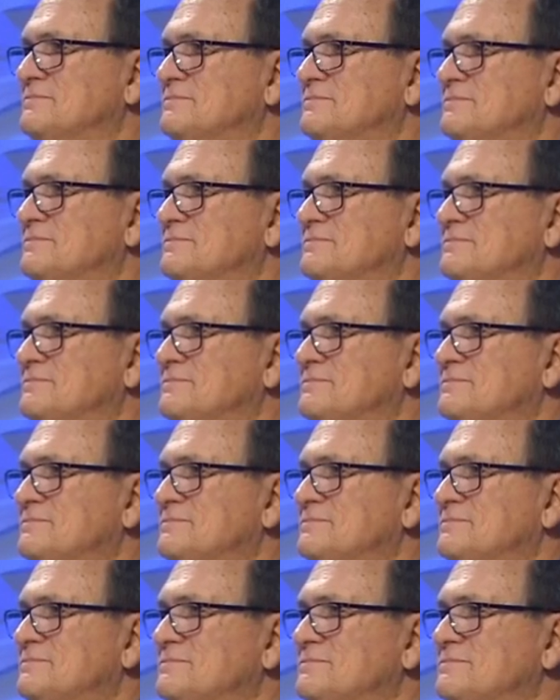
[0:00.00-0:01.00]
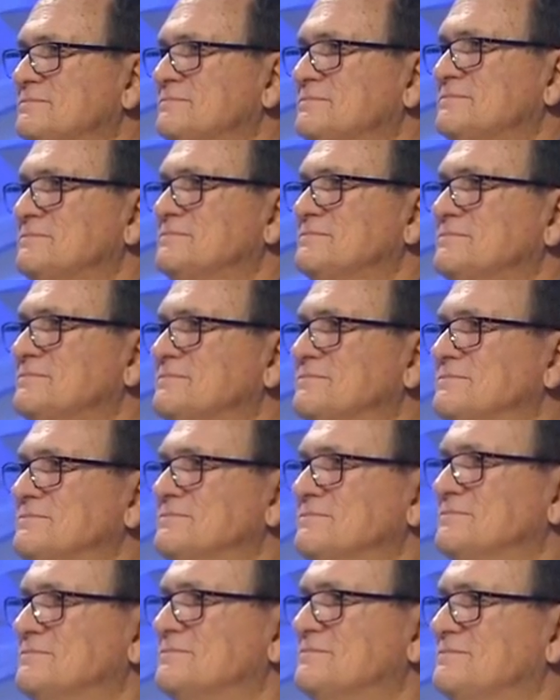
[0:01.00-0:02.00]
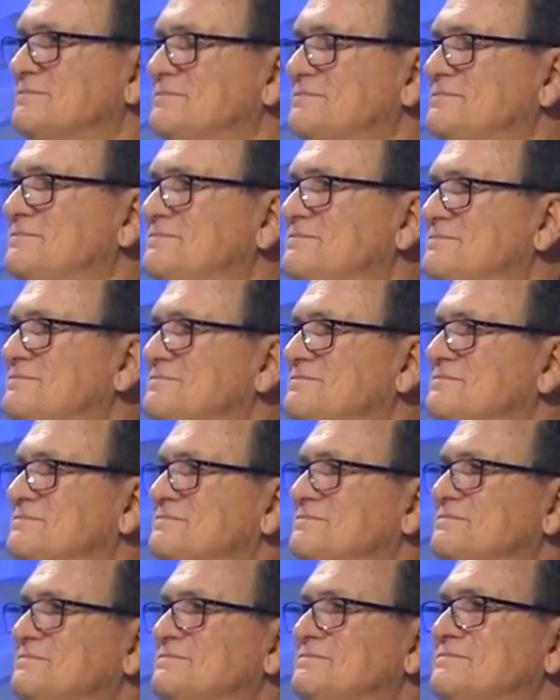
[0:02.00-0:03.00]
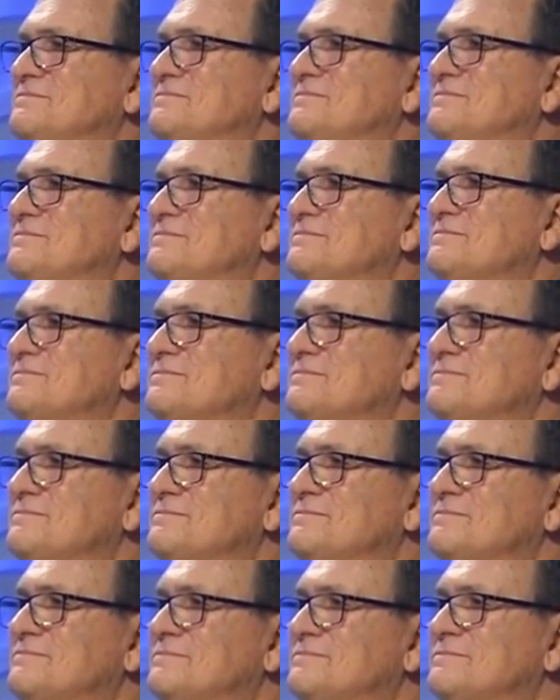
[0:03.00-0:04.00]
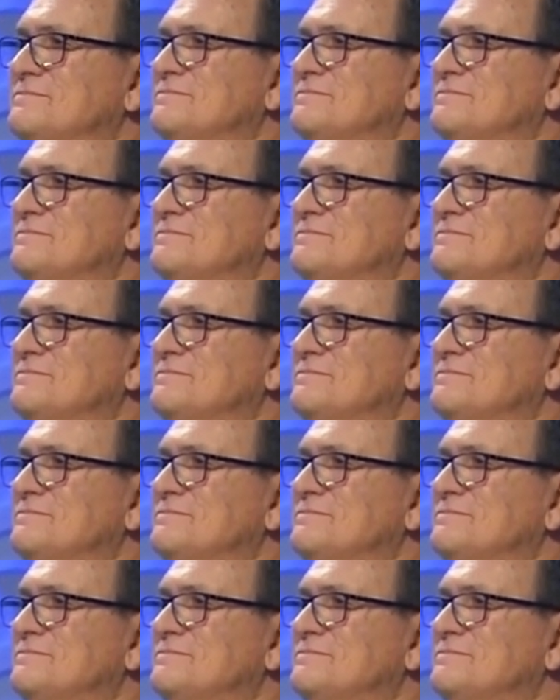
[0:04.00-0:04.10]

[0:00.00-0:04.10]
(not speaking)